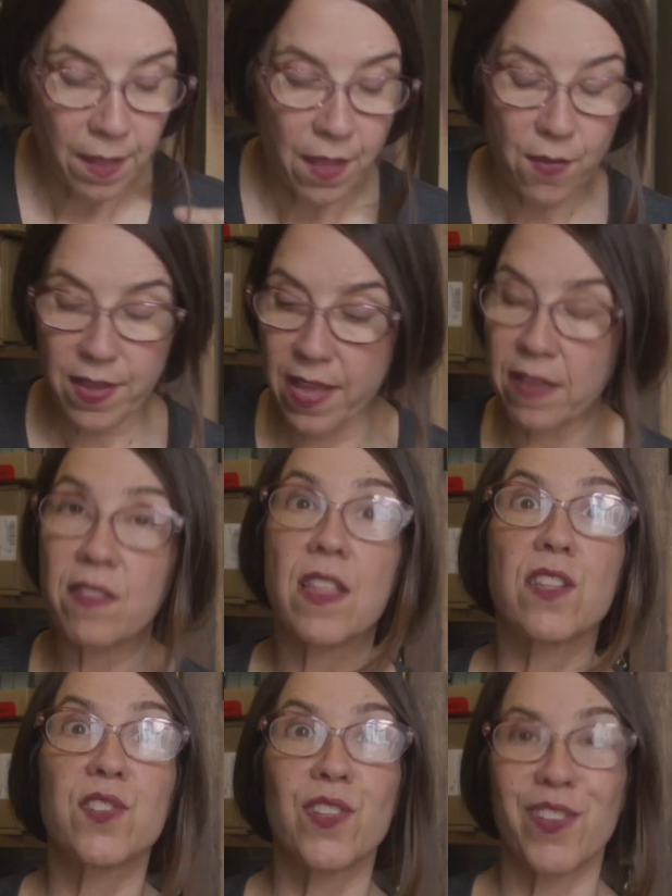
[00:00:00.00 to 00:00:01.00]
Okay,
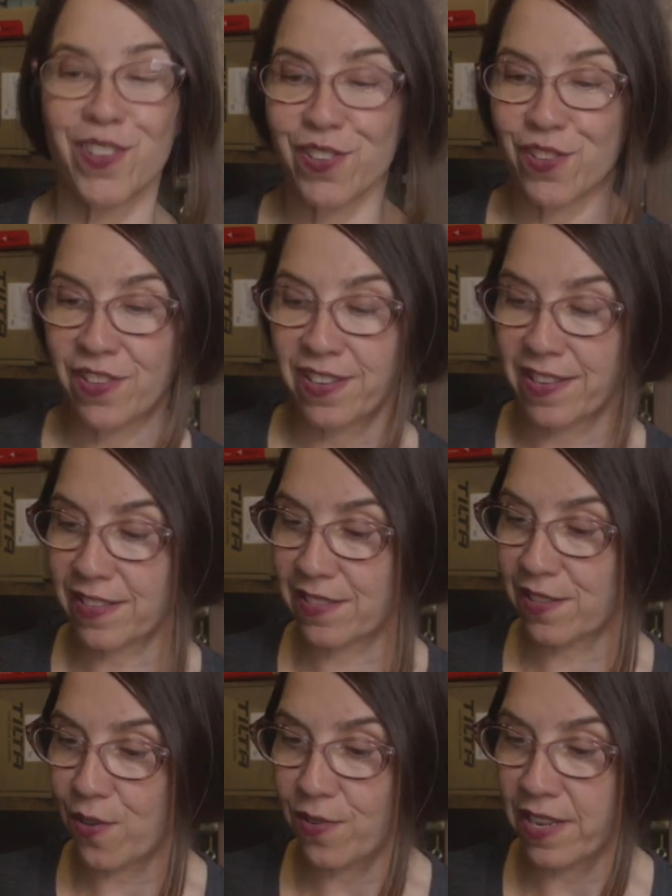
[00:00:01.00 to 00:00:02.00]
that's looking good.
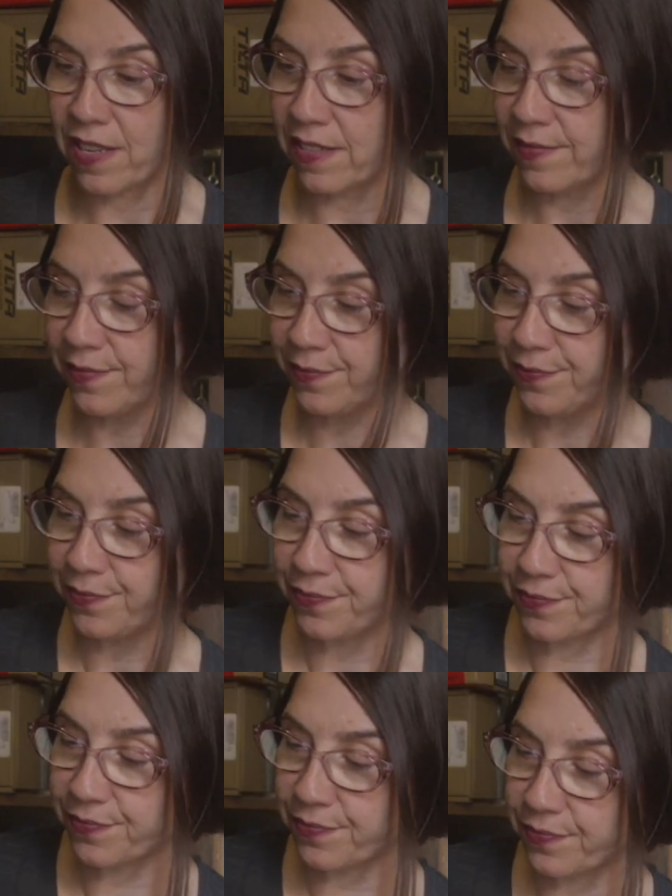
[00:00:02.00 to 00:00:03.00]
Let's load it.
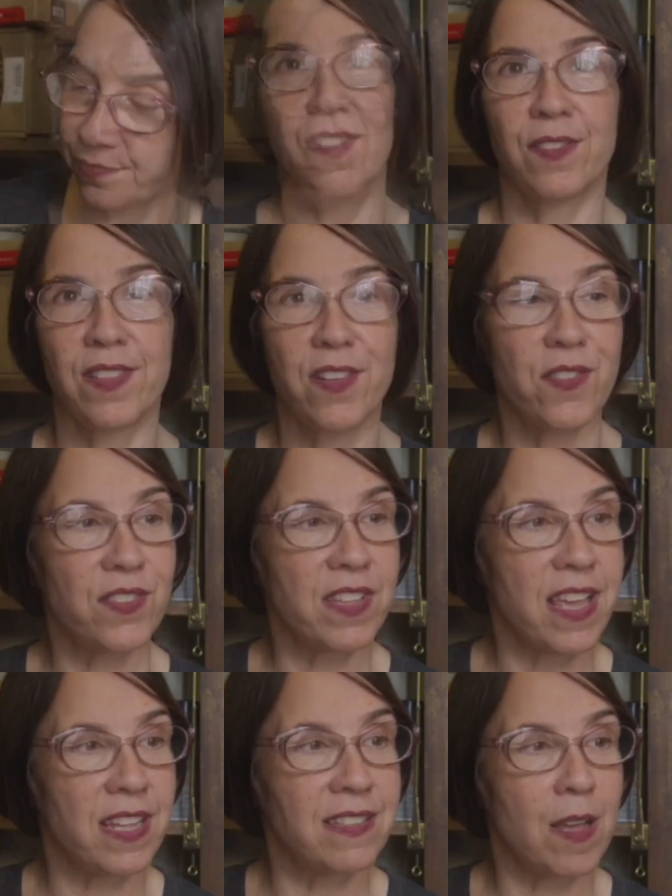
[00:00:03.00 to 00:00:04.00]
Here's
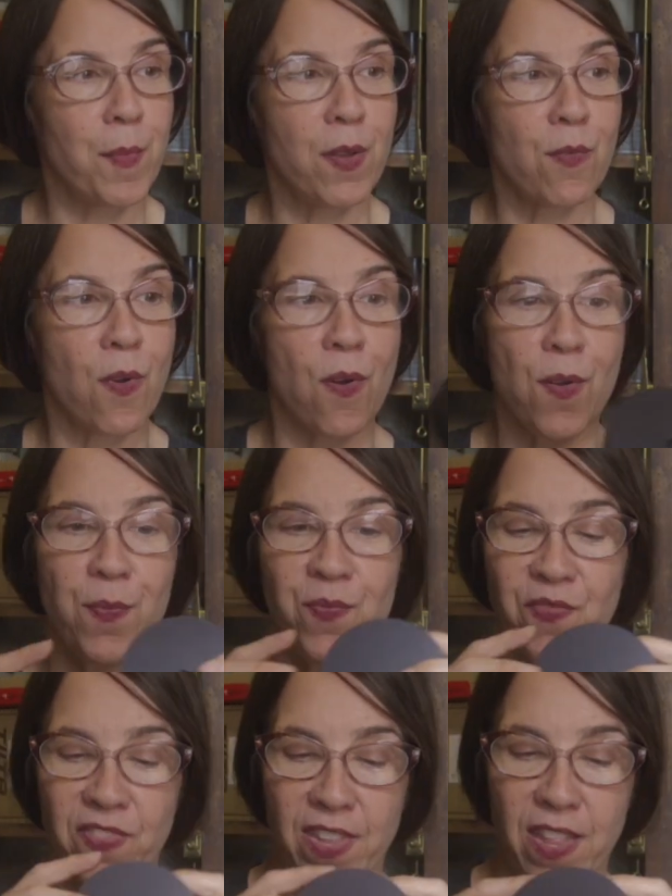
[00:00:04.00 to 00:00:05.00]
a dummy roll.
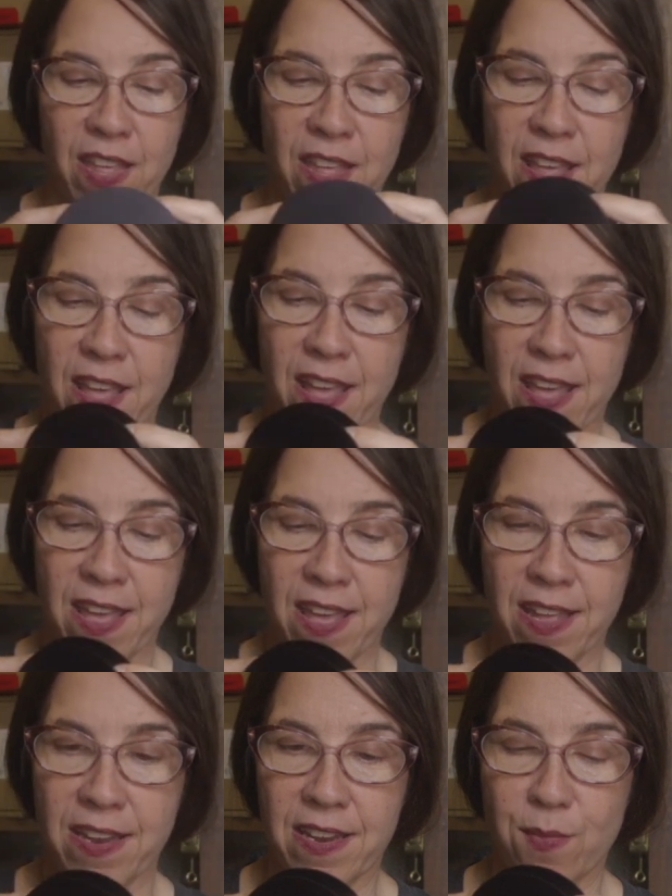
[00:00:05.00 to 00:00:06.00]

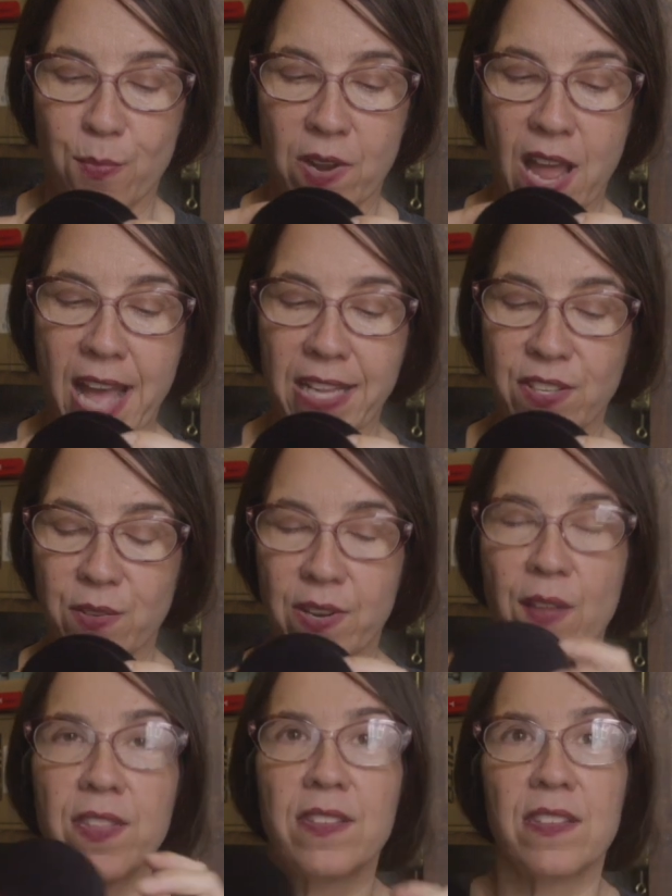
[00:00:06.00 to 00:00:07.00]
And what I do,
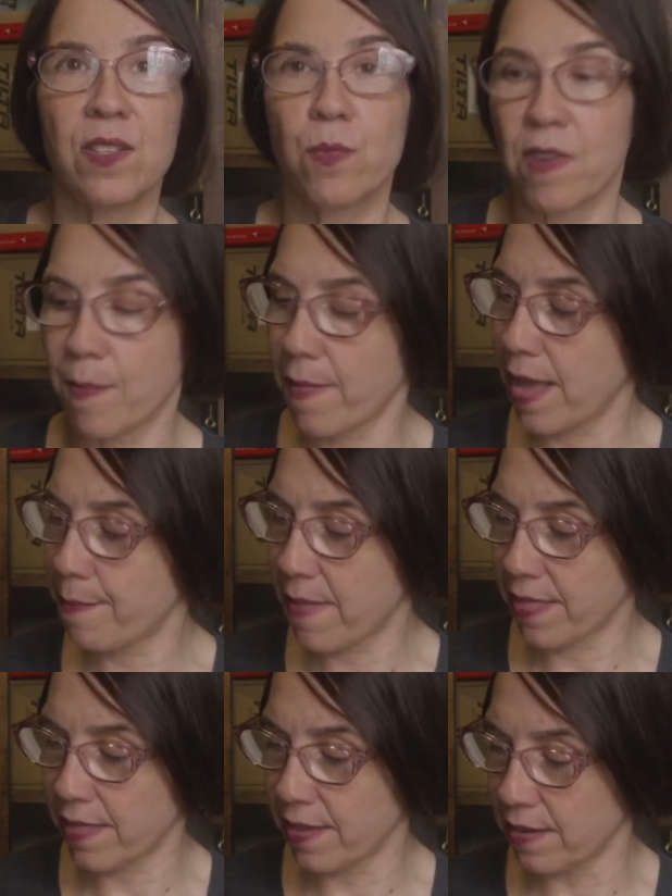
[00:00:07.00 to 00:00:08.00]
now this is where my
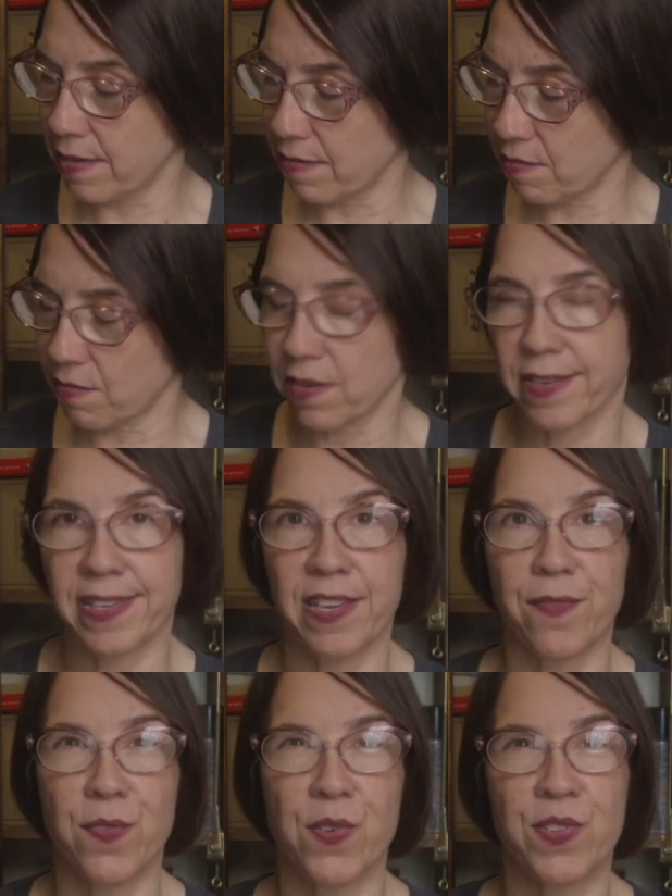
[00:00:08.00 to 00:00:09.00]
method
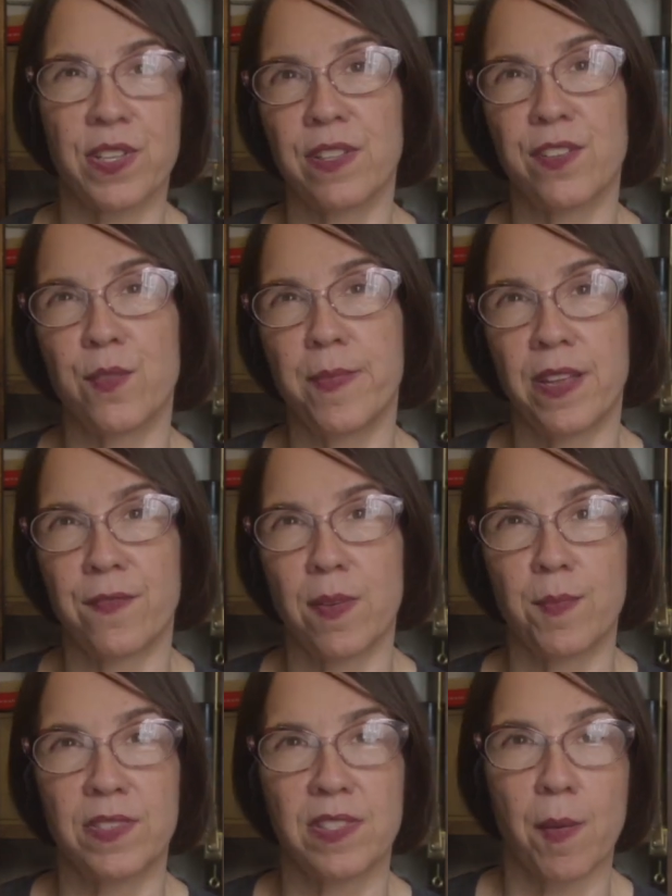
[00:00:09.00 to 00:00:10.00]
differs a little bit
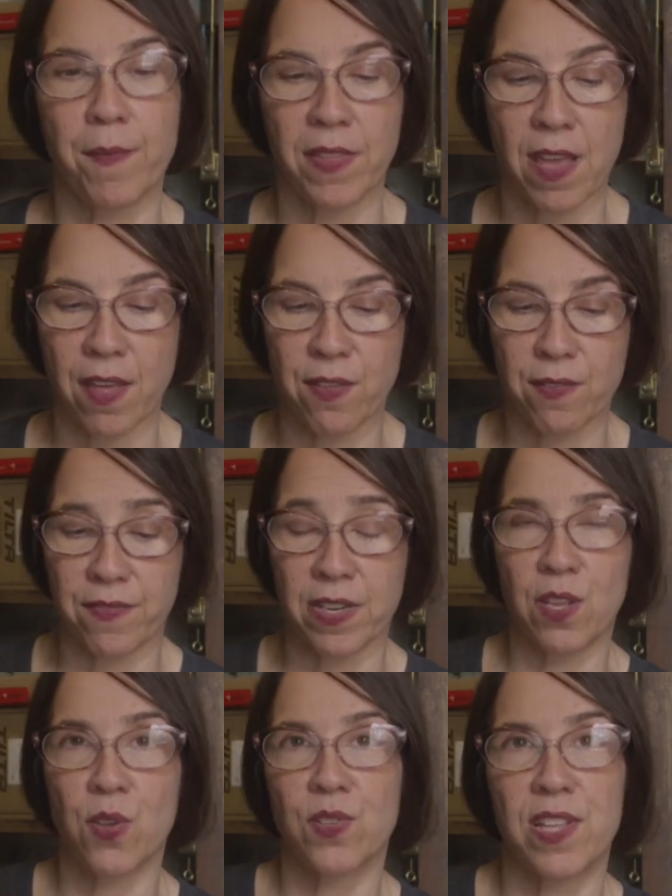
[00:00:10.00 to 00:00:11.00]
from some of the other
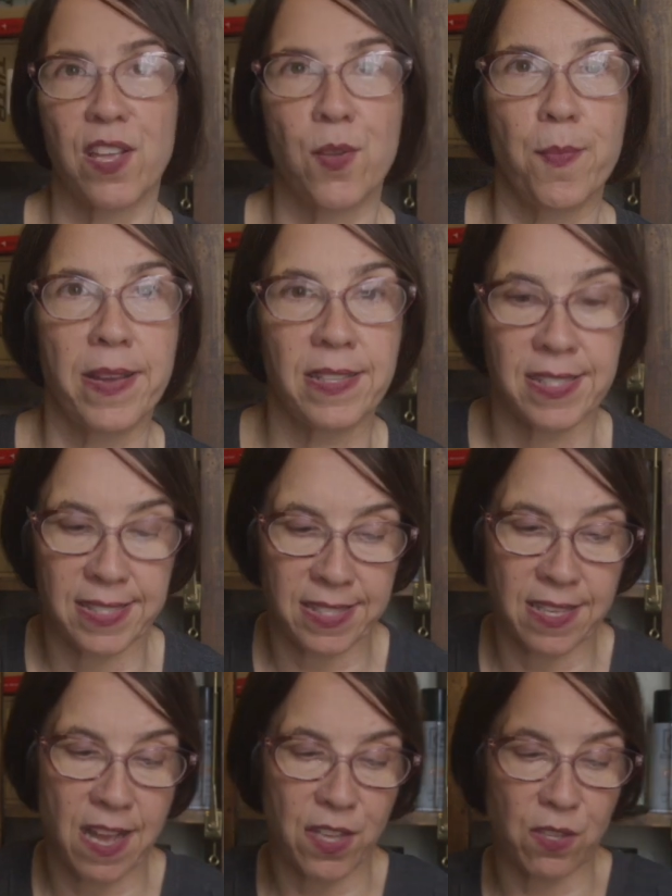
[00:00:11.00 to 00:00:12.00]
videos that you might
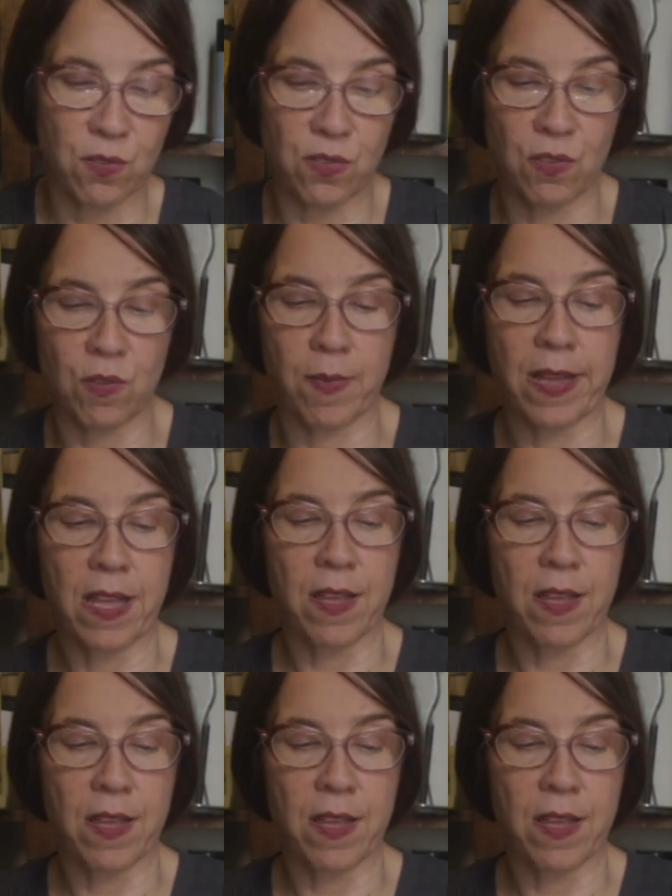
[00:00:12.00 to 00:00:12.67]
see on YouTube.